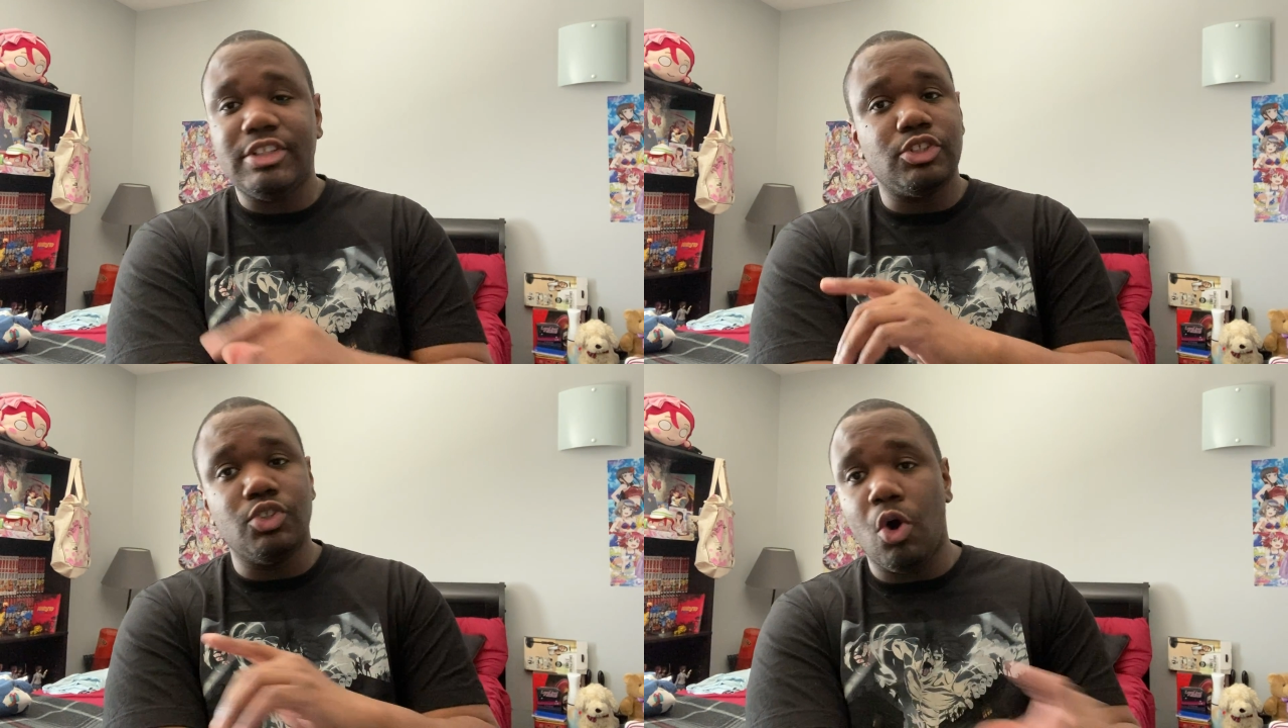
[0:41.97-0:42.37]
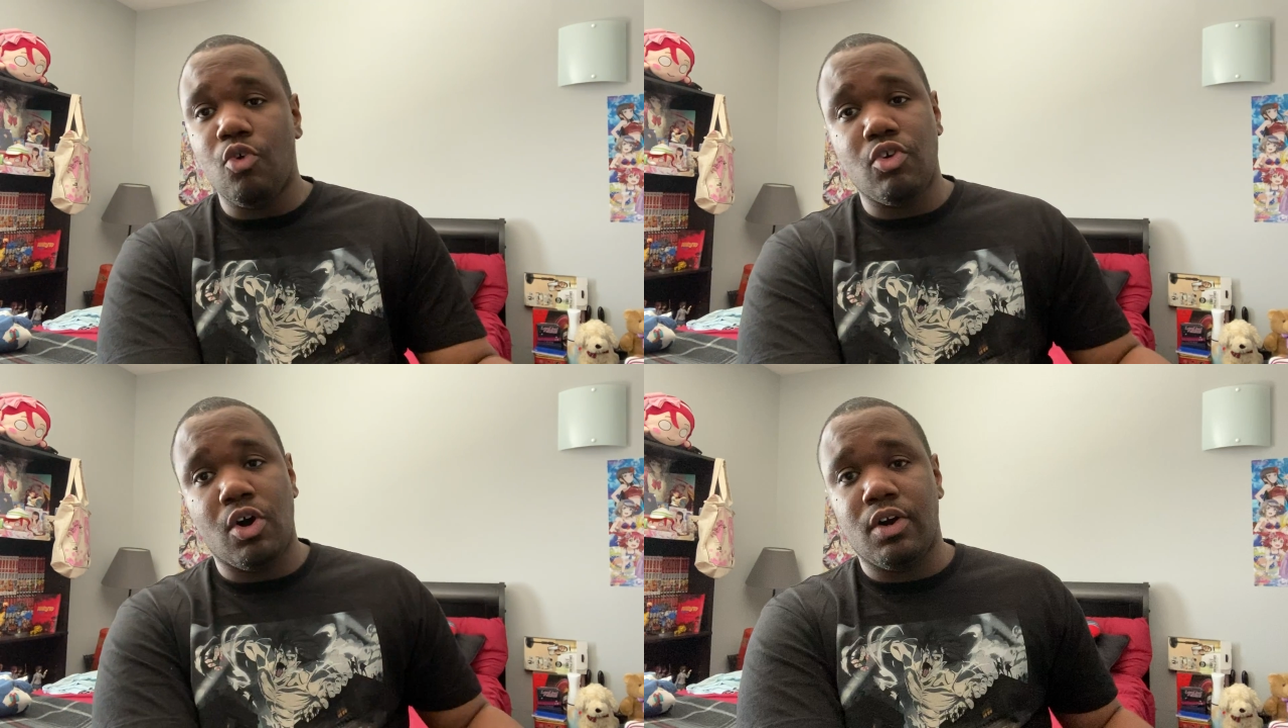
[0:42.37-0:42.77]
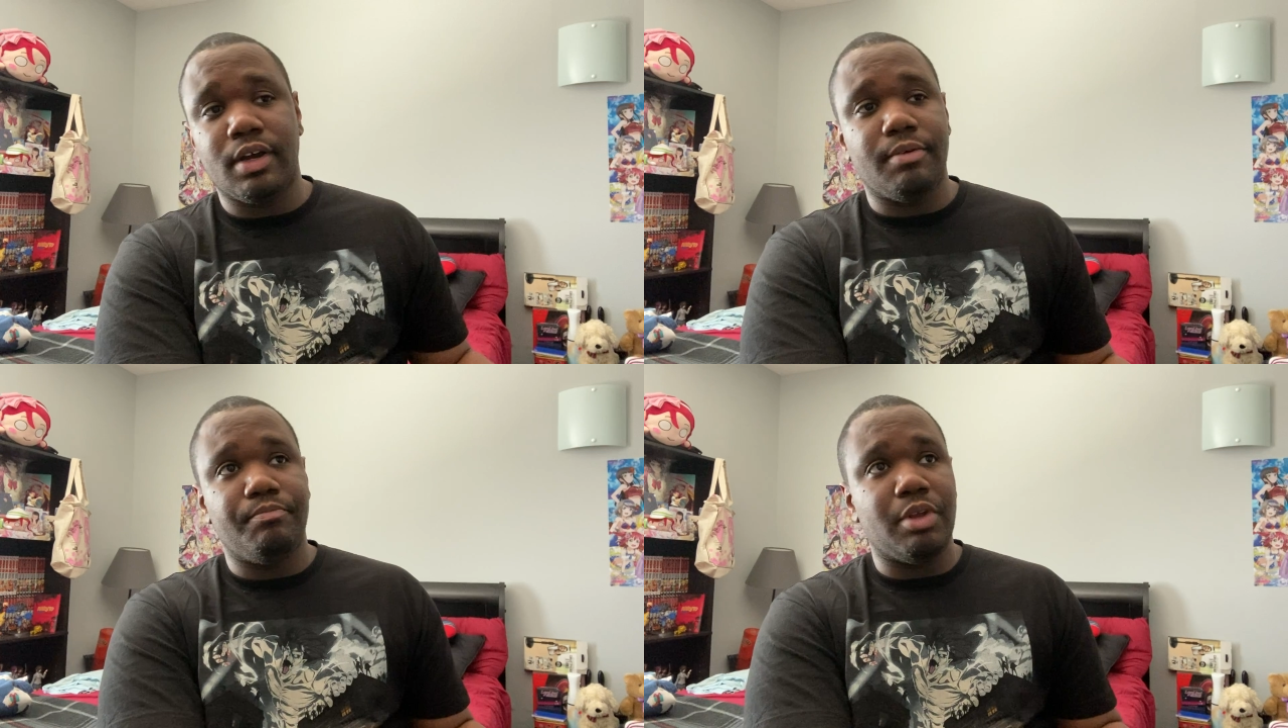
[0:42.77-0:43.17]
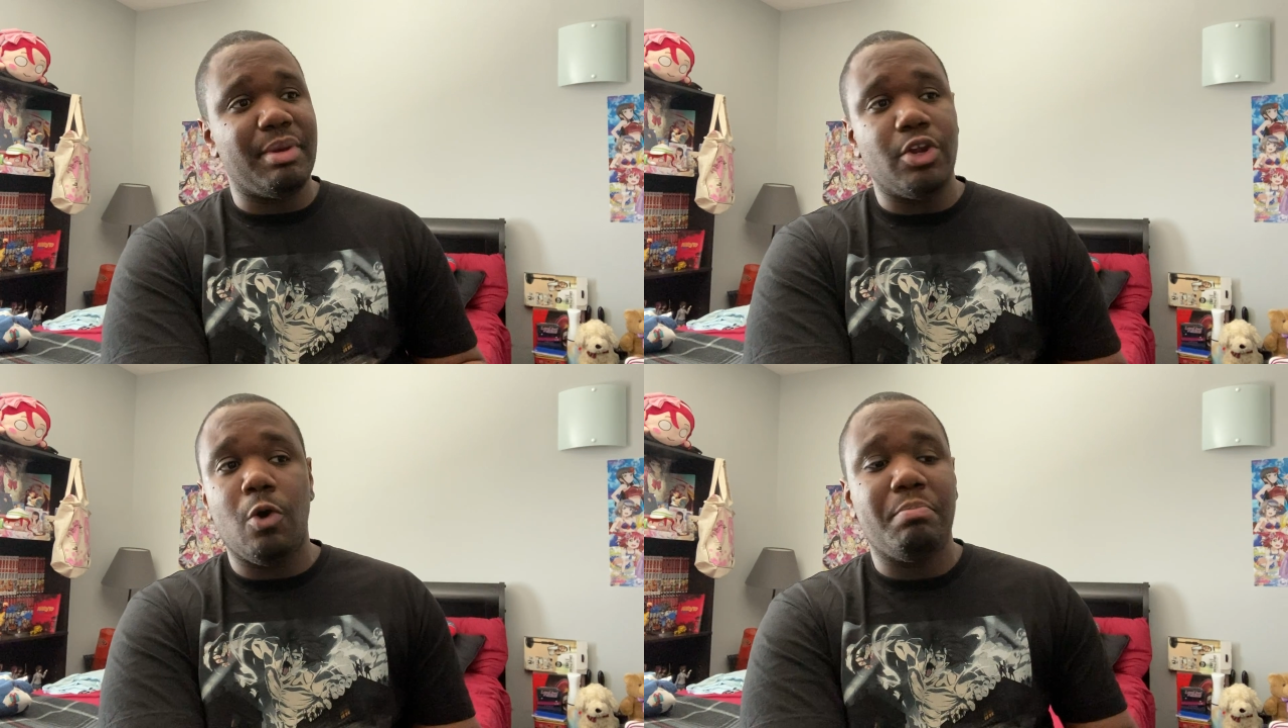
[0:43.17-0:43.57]

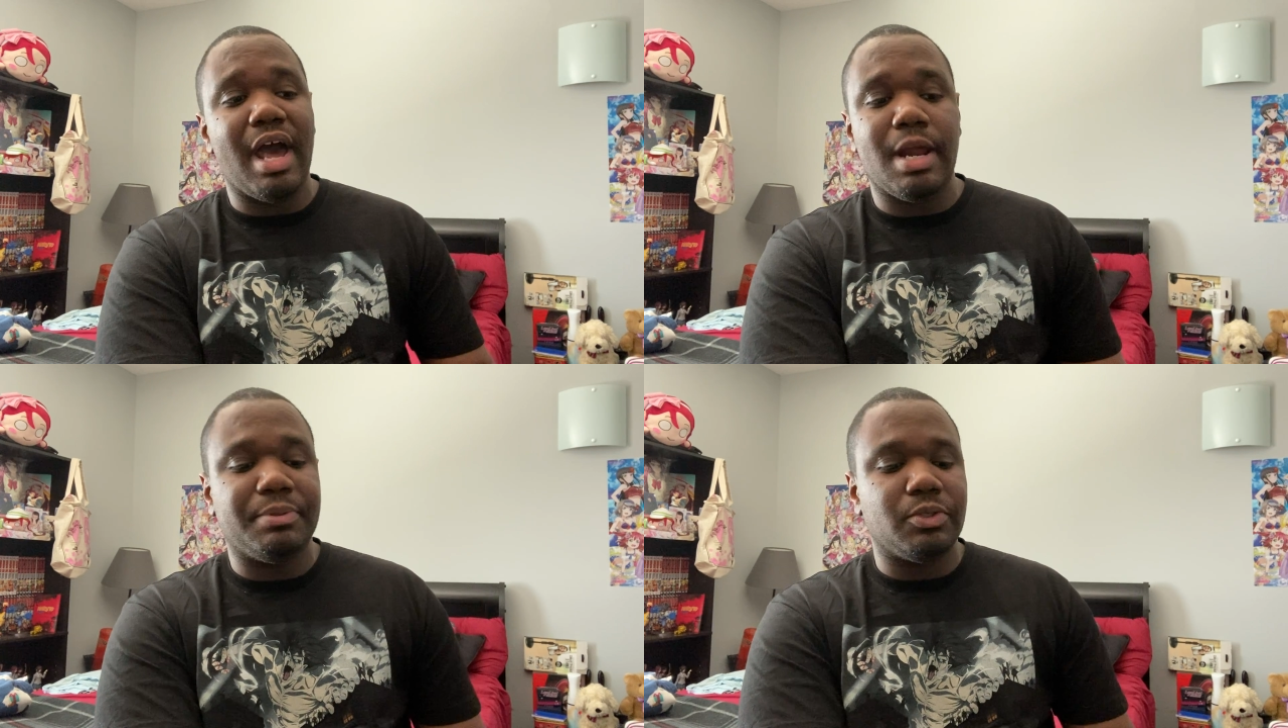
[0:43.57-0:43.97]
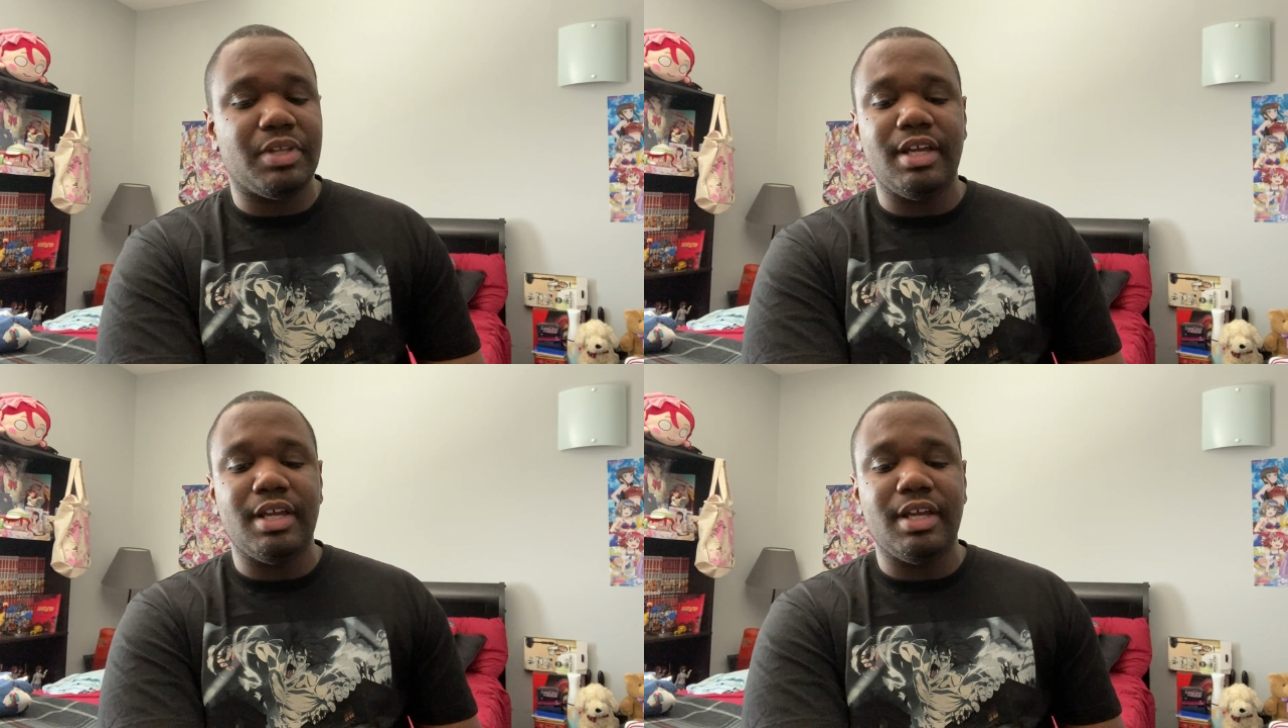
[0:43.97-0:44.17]
no bad episode.